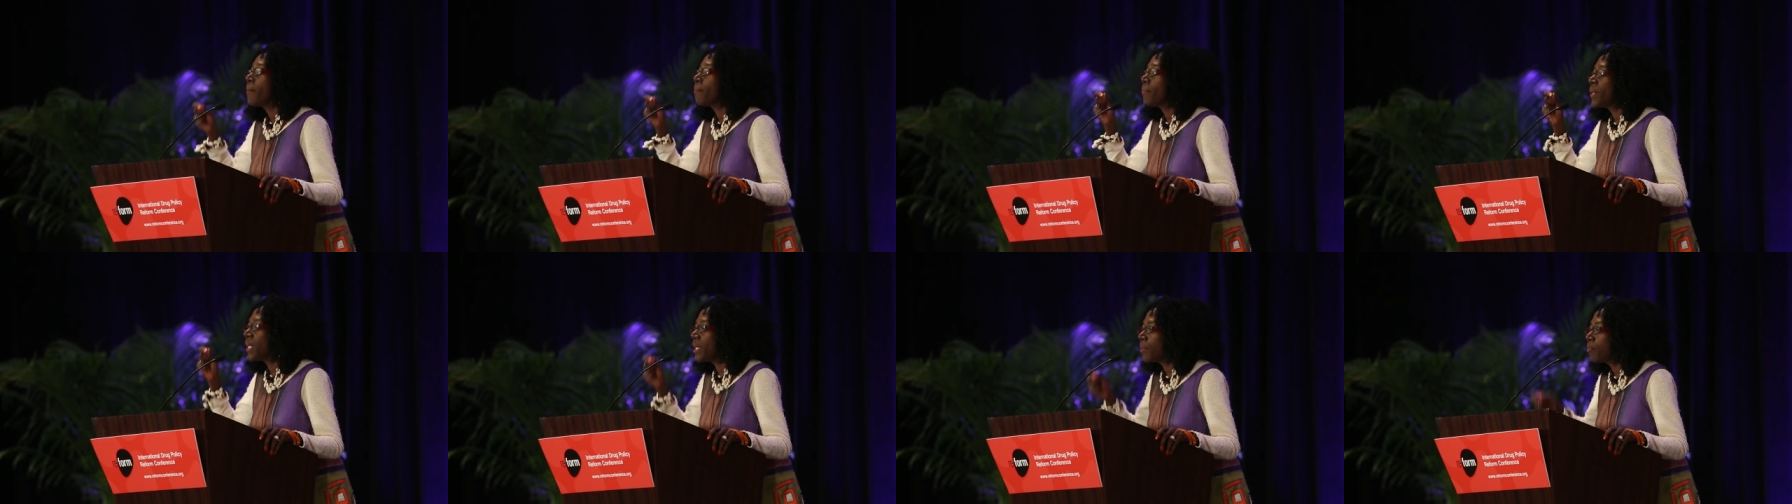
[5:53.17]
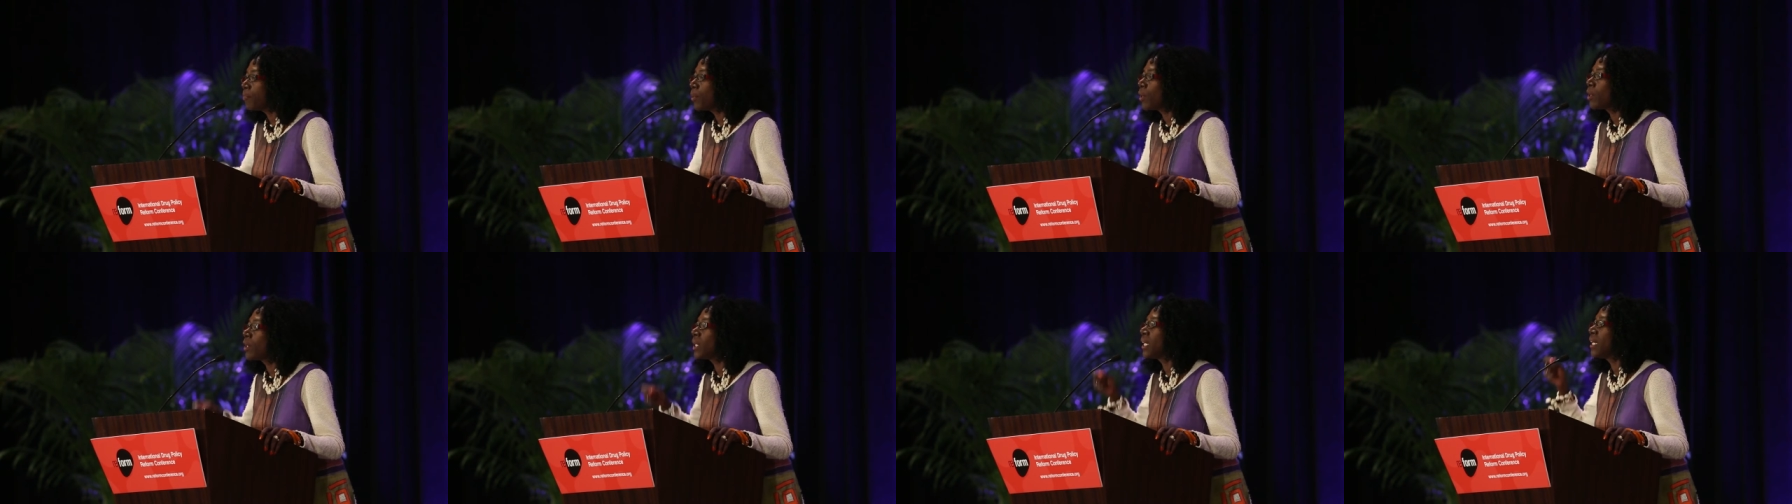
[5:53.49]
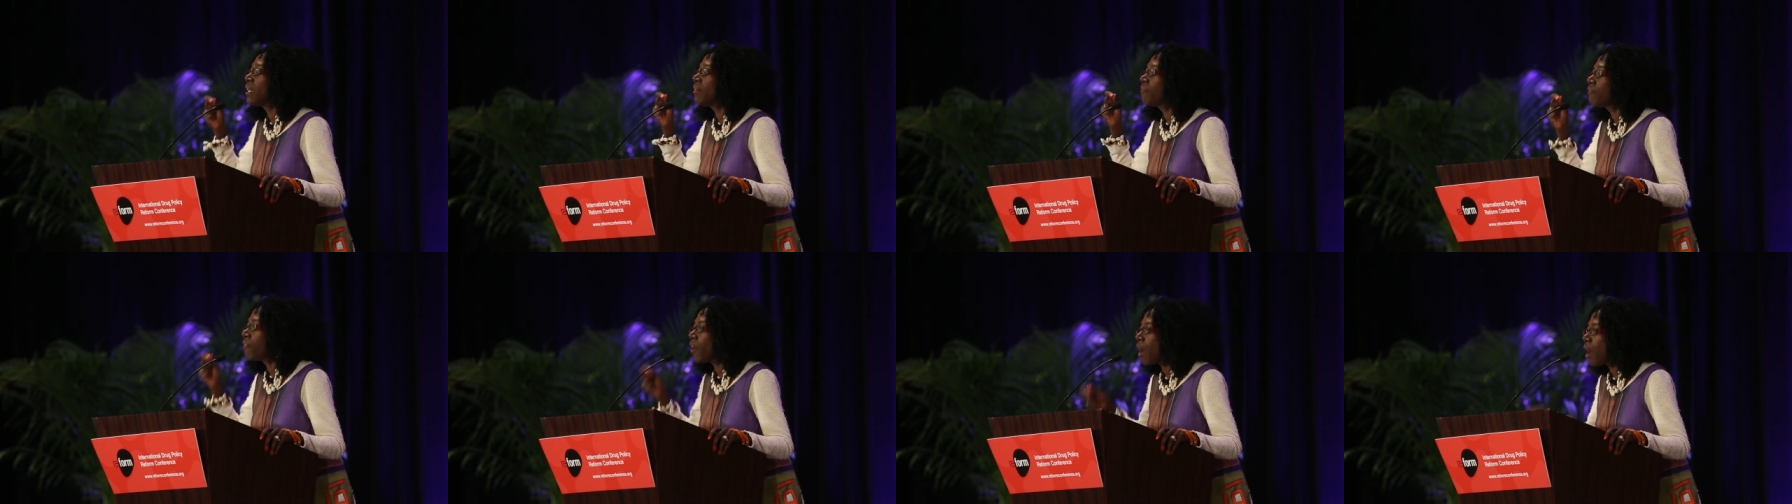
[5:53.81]
people
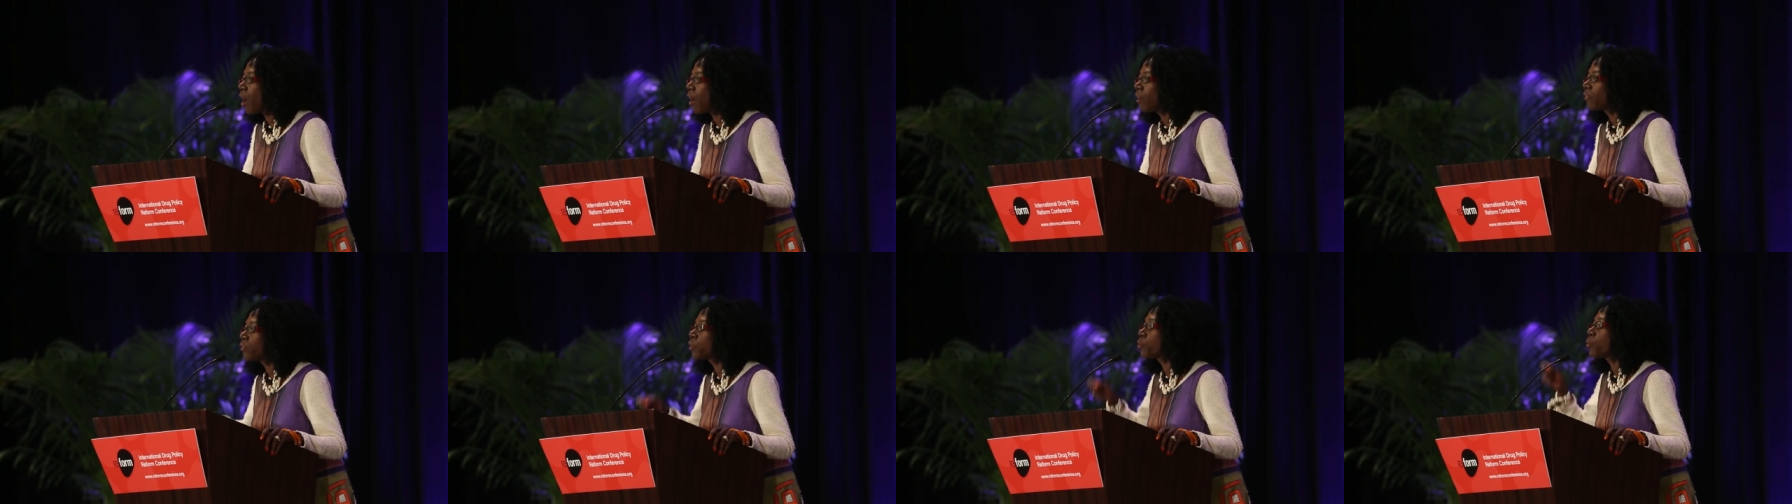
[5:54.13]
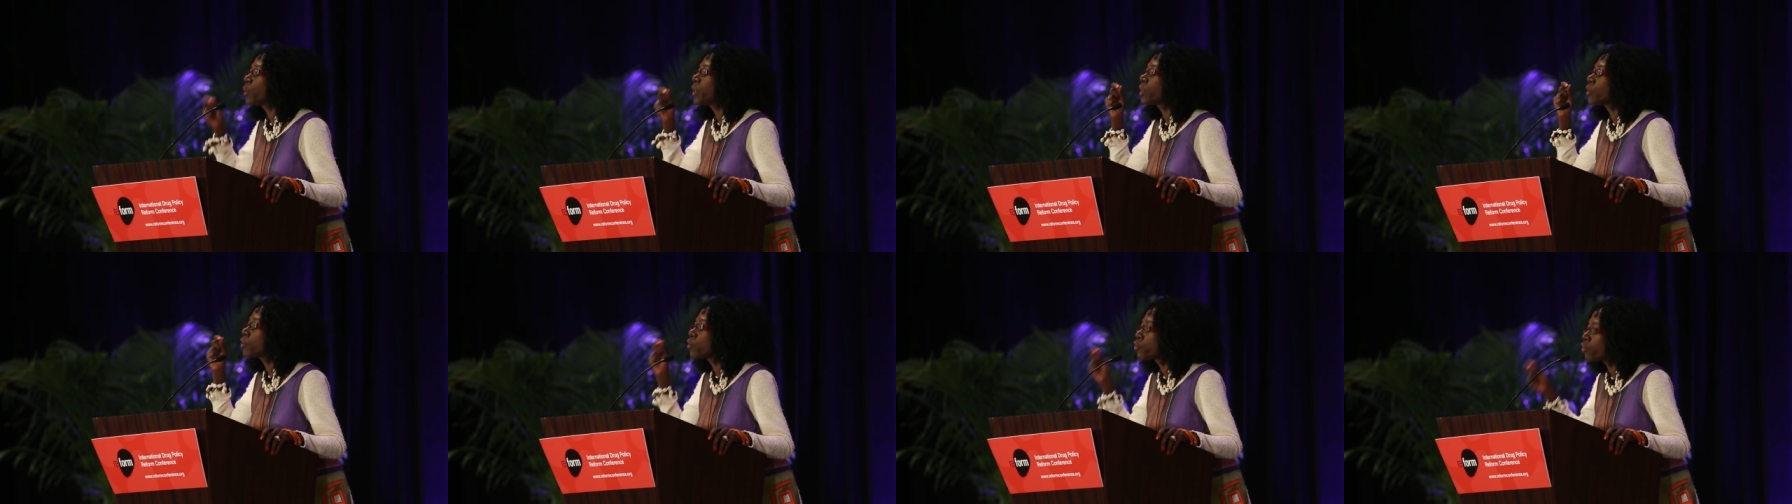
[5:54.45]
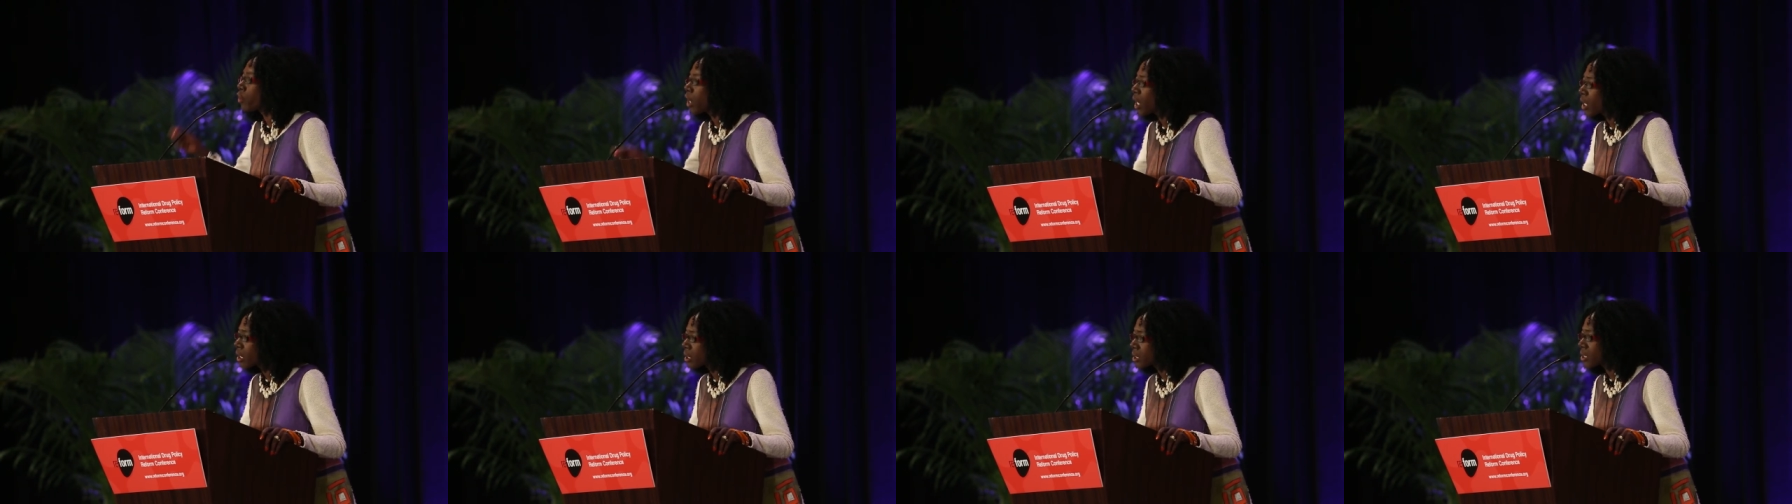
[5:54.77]
involved with
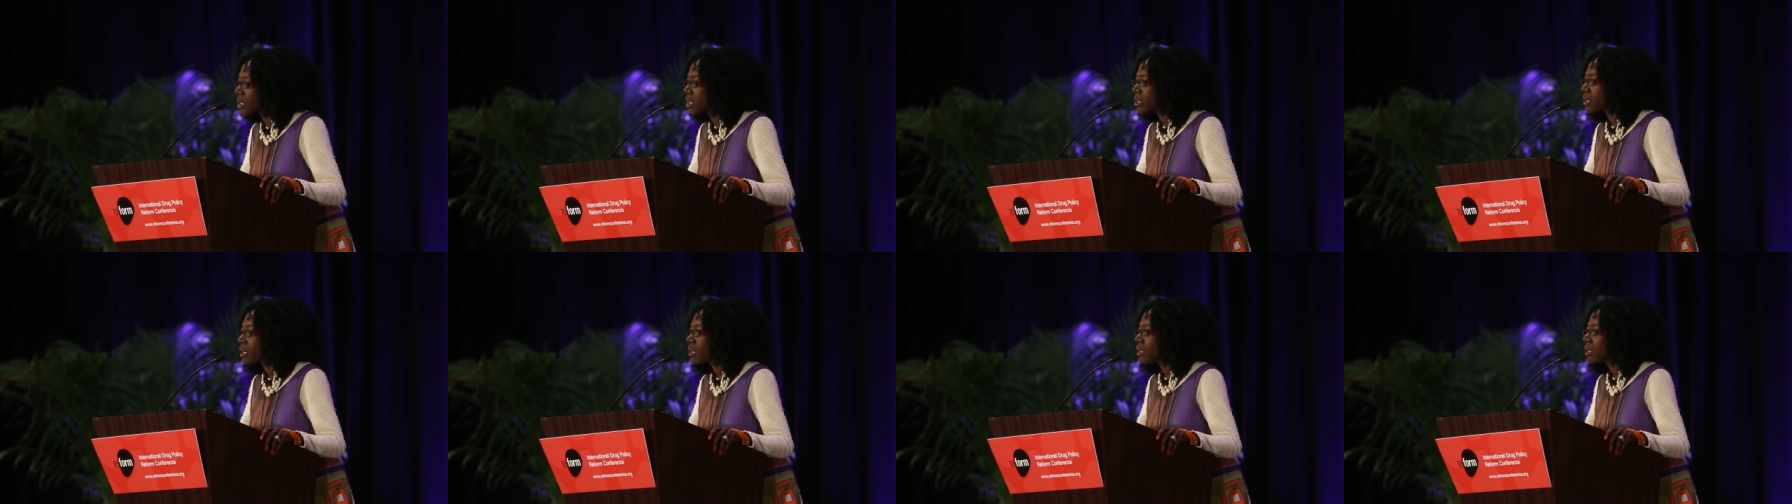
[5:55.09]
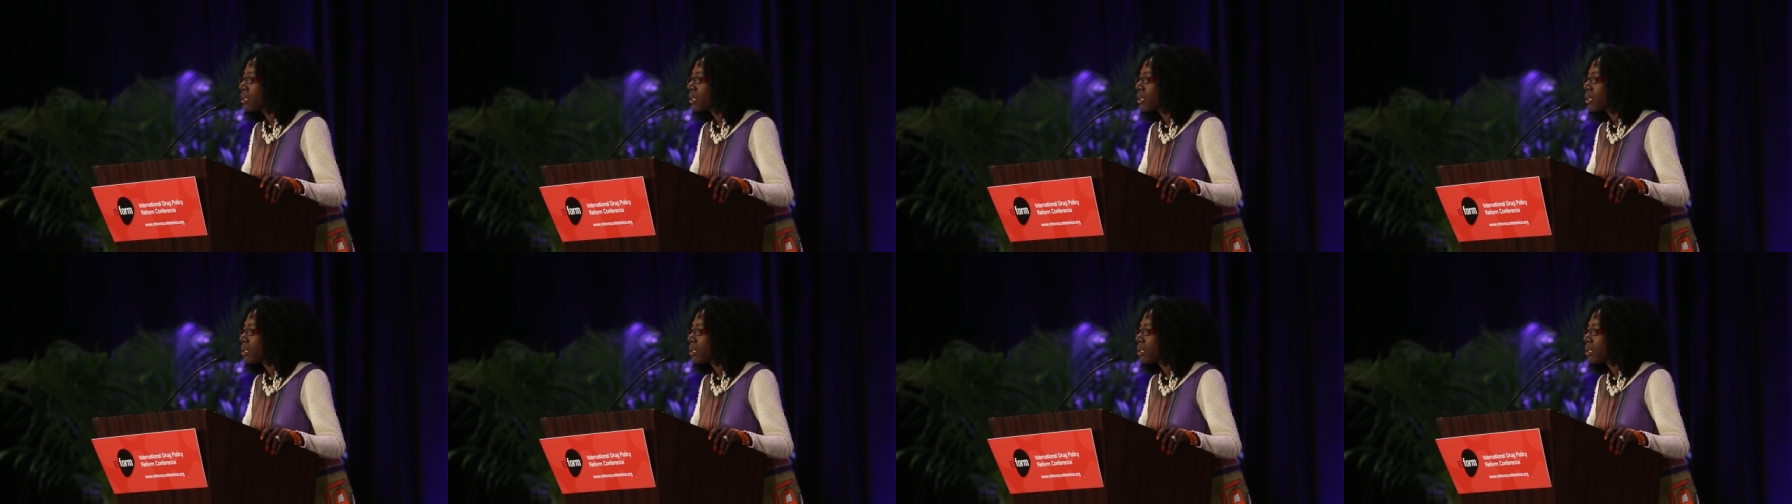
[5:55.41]
drugs.